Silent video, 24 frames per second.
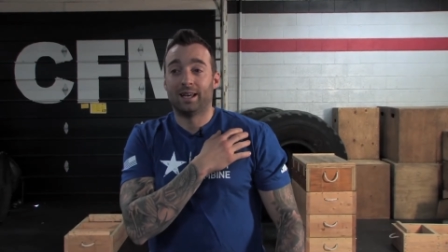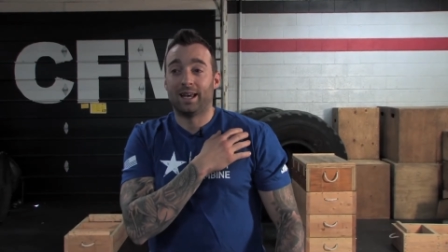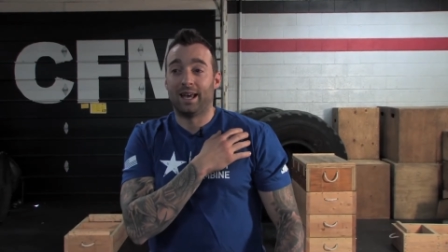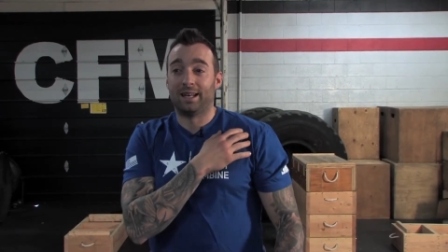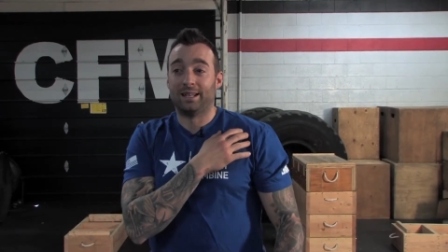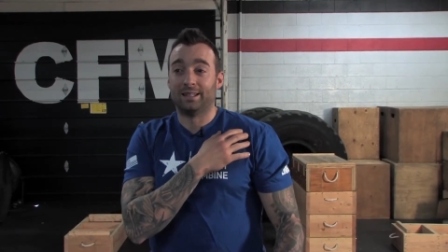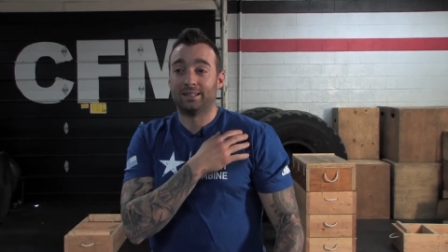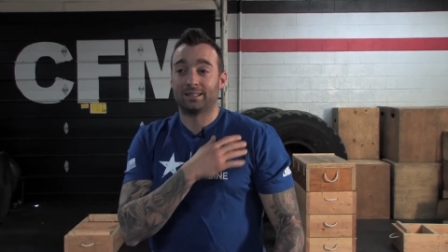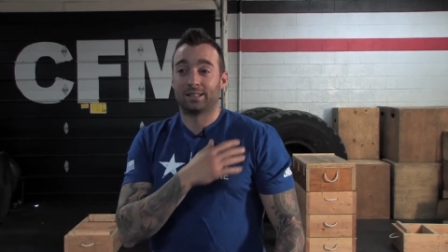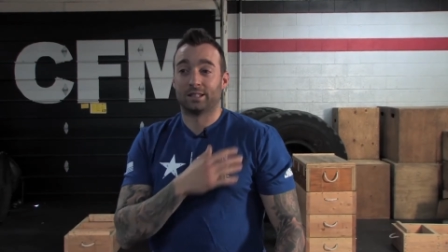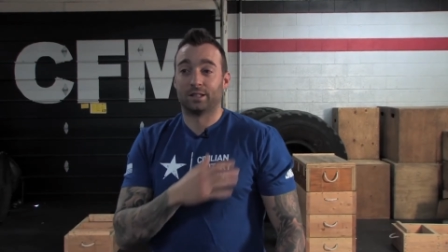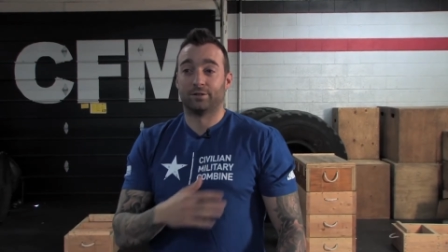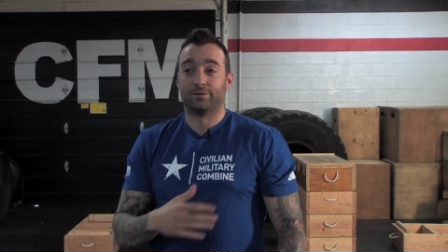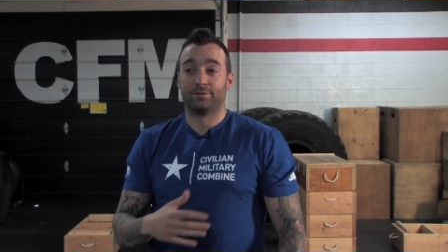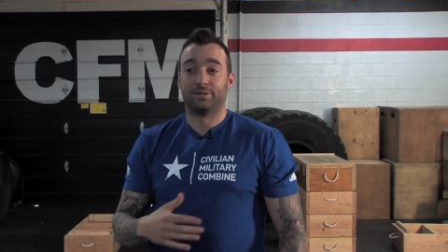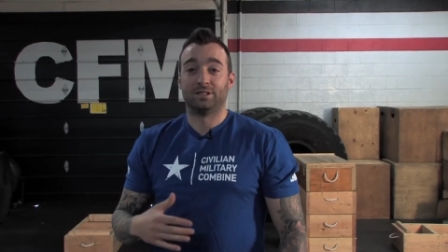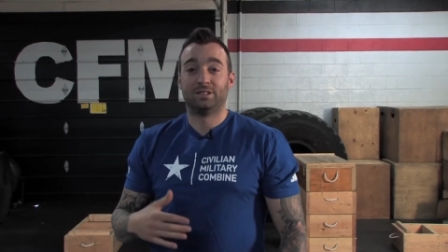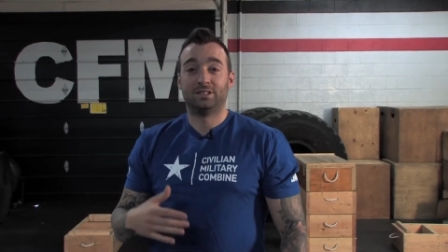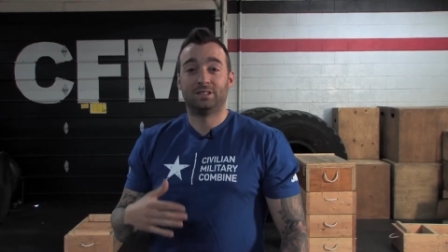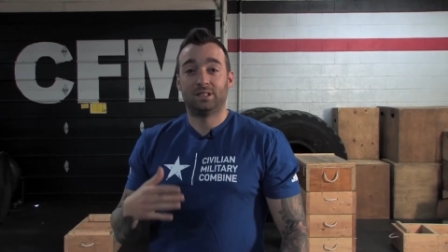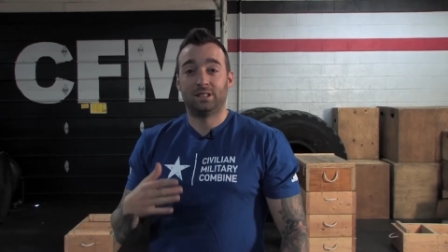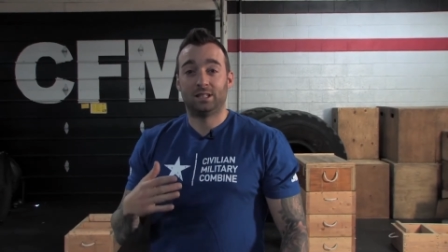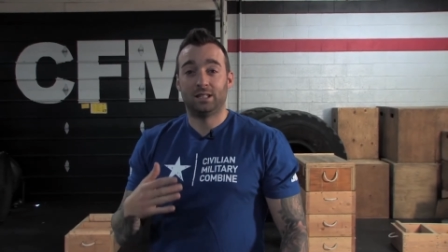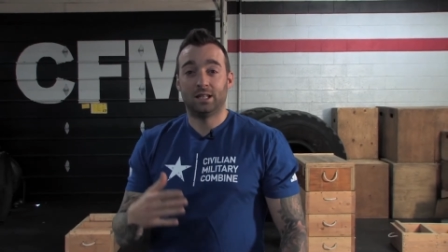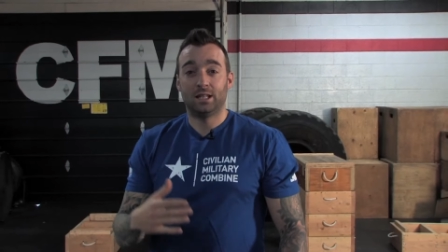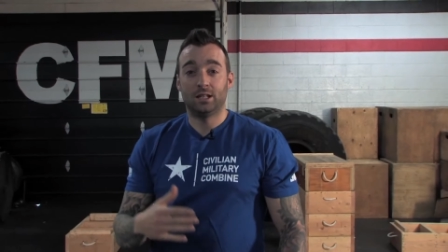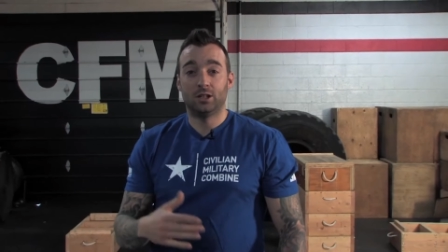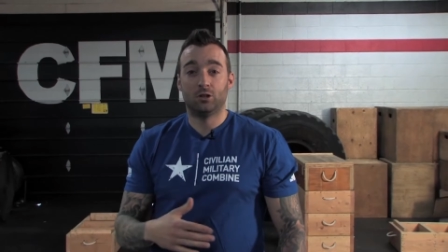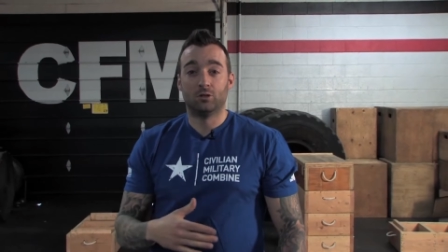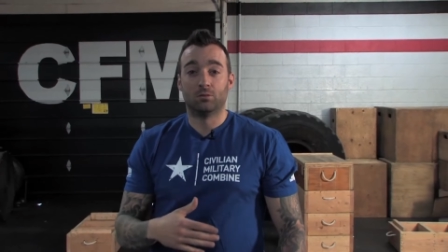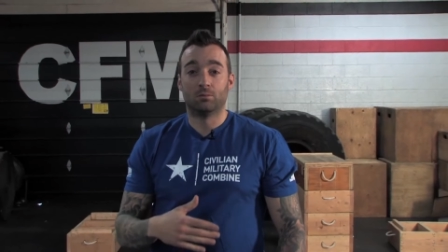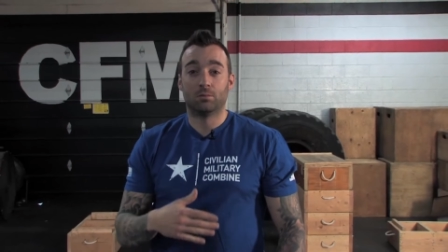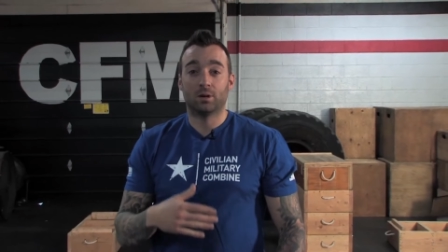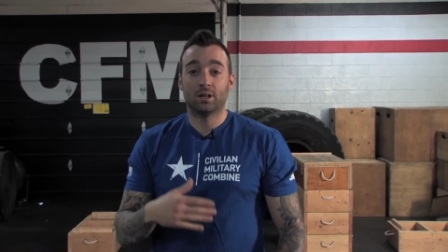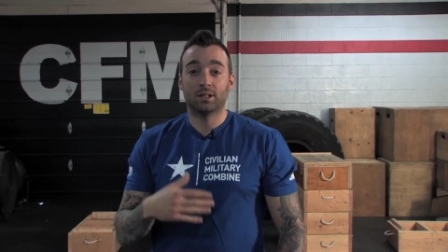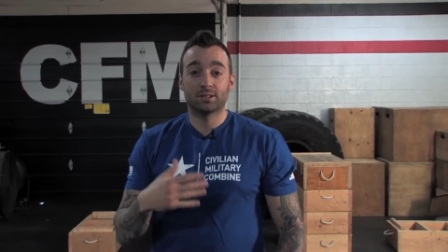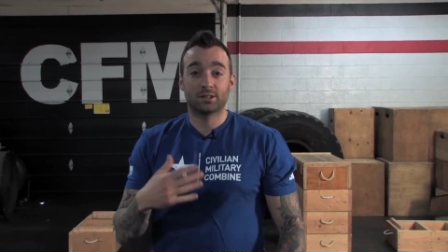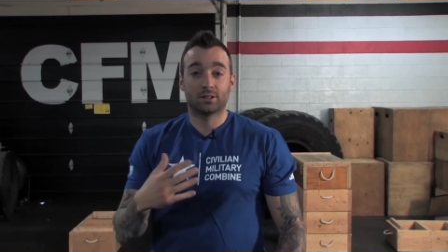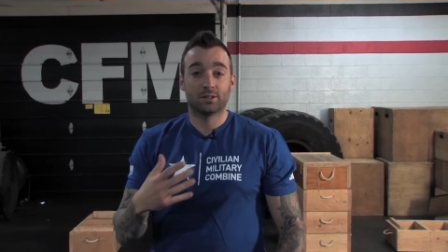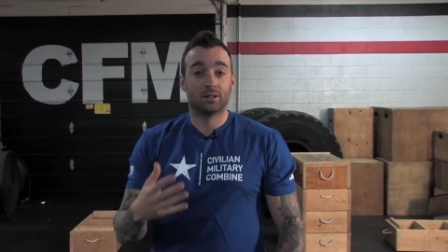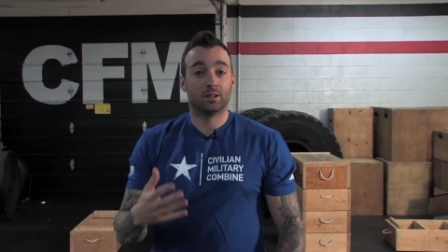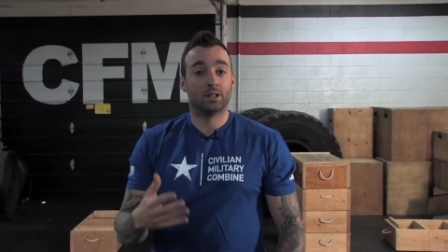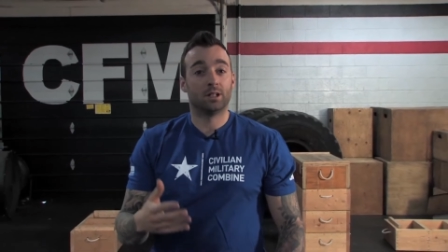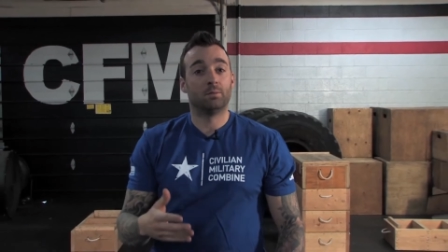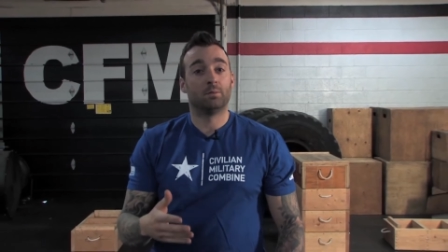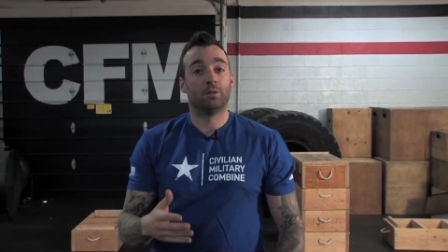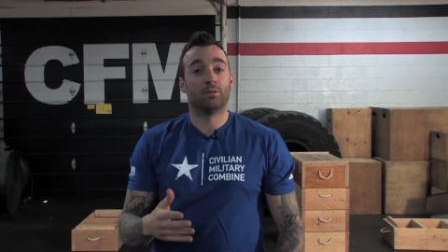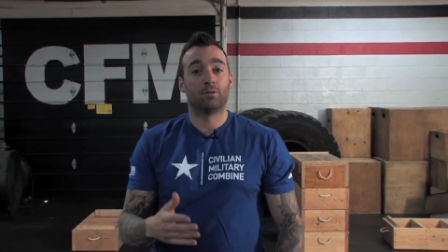and it's gonna fatigue you
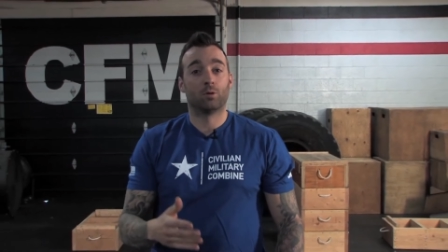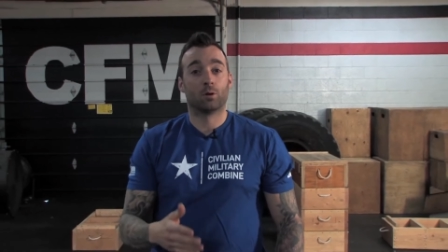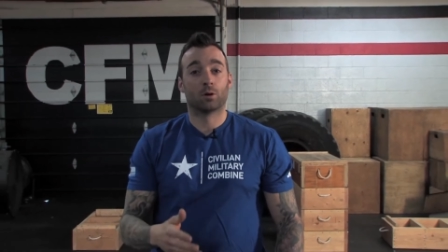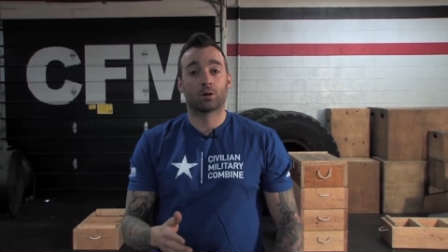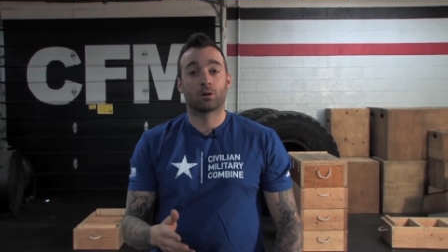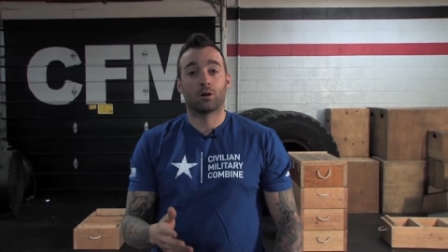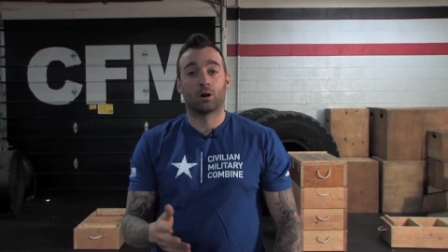muscularly before